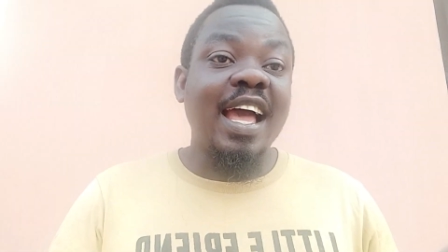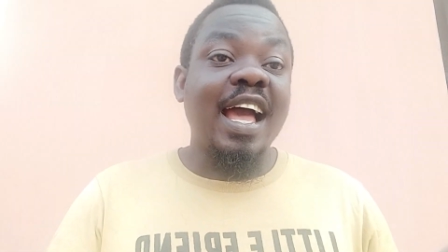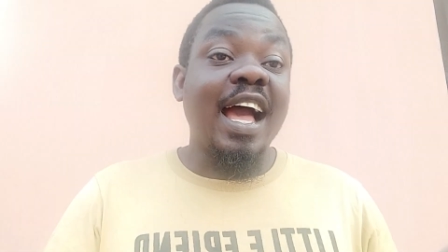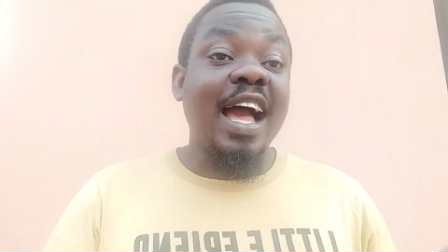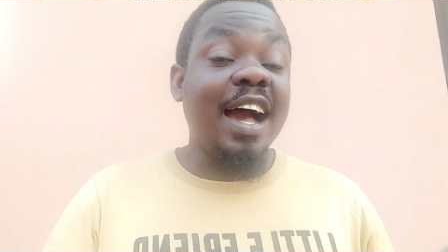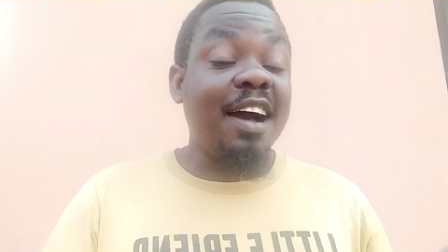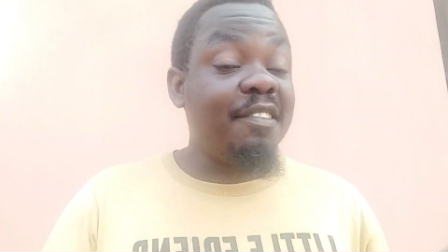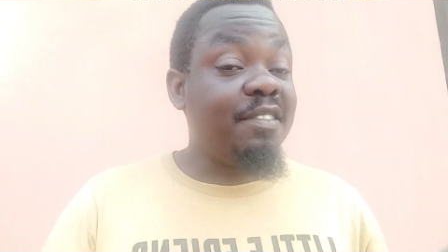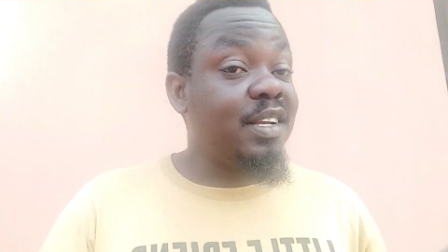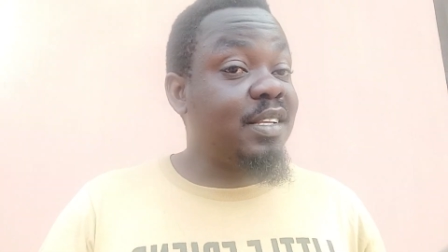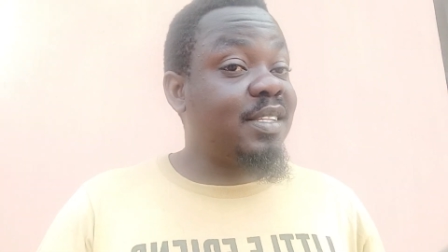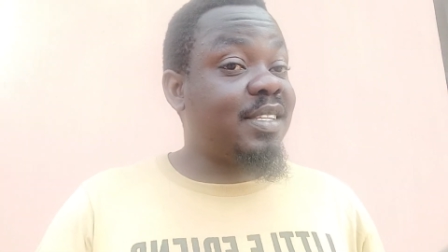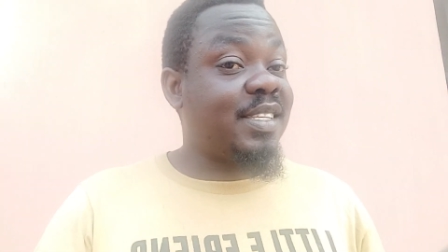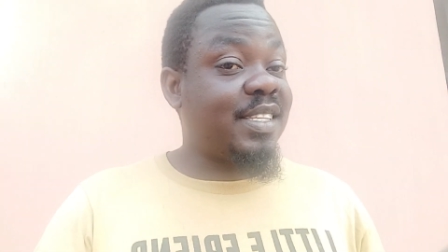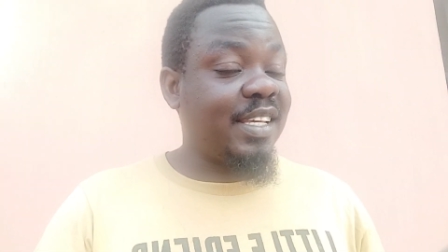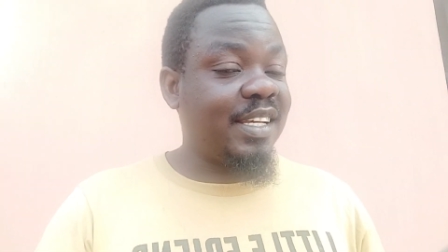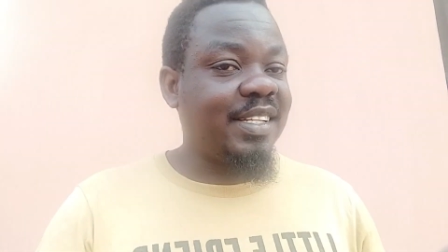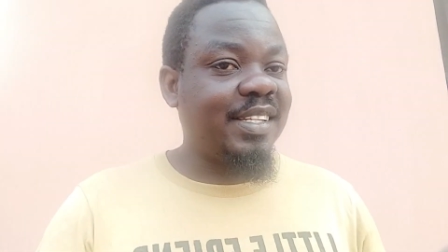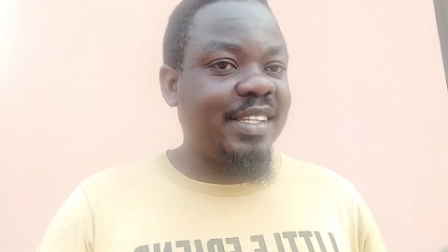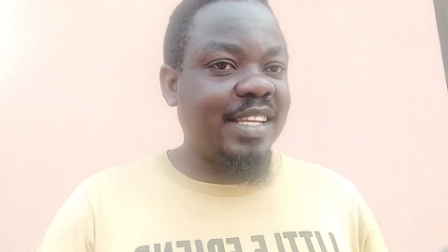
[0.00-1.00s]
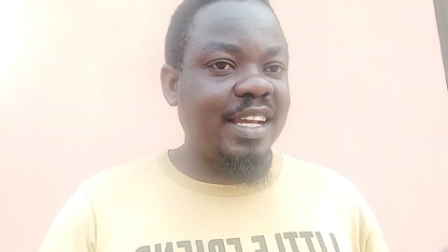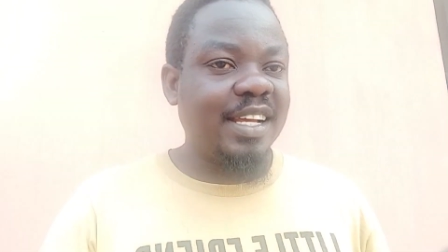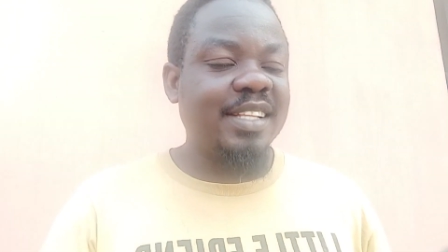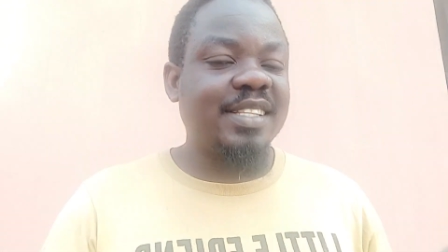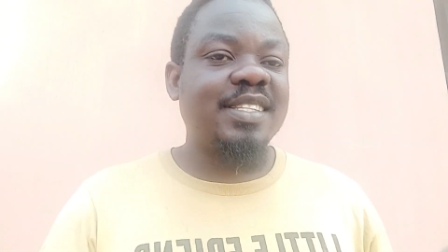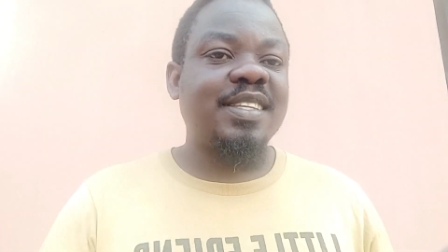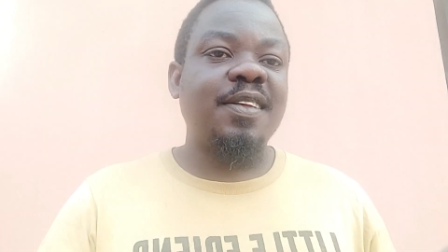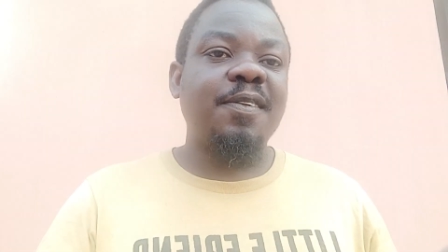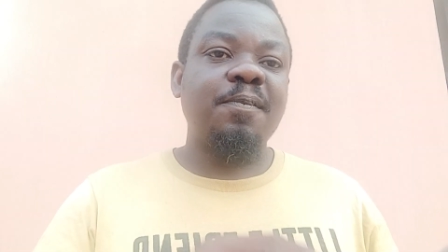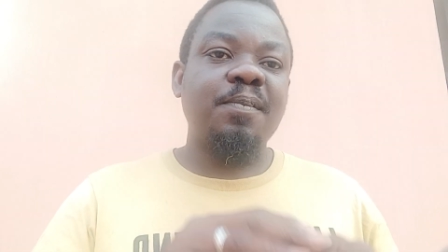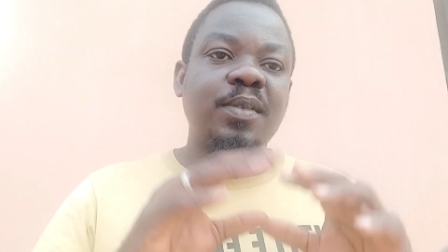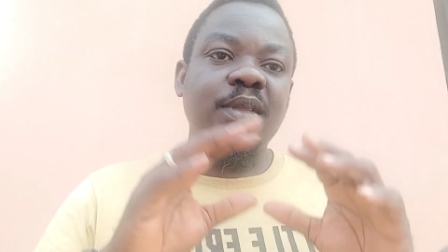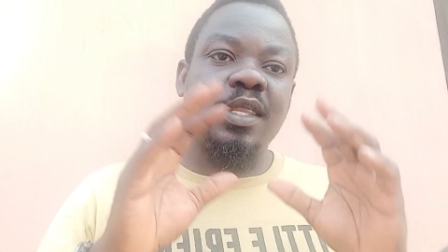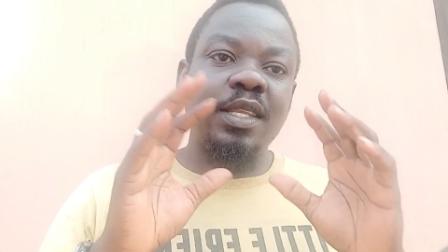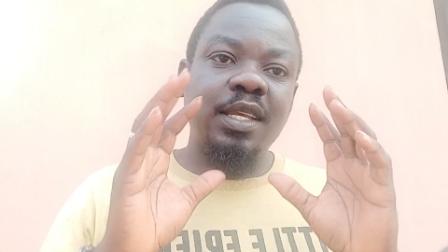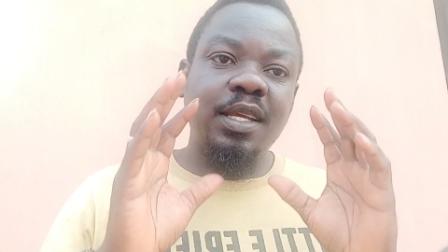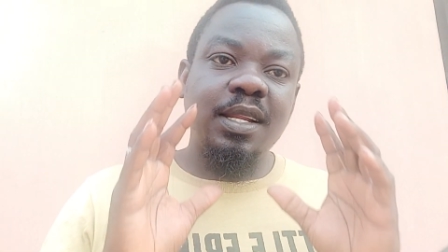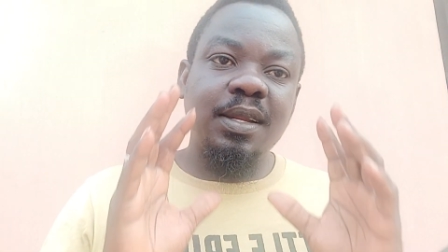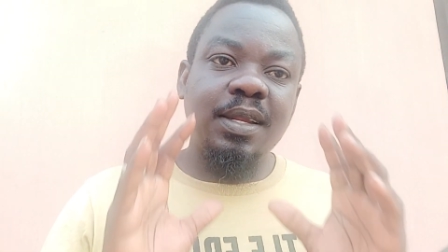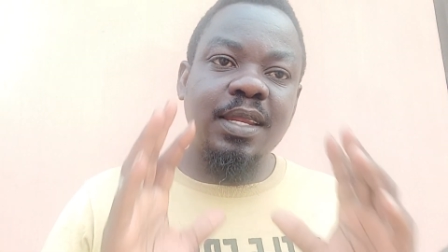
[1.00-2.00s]
Having said that,
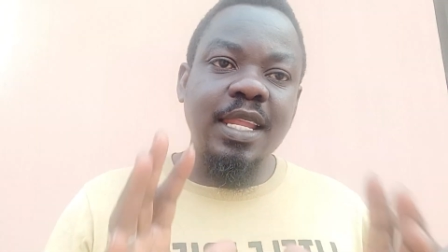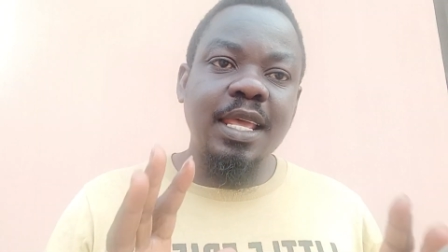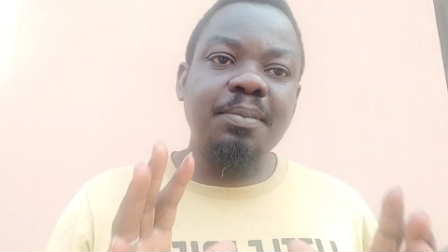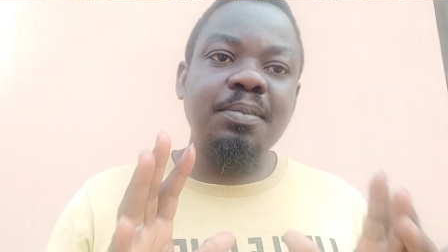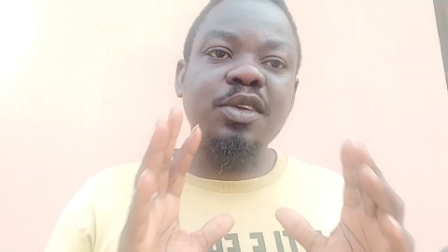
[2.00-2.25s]
let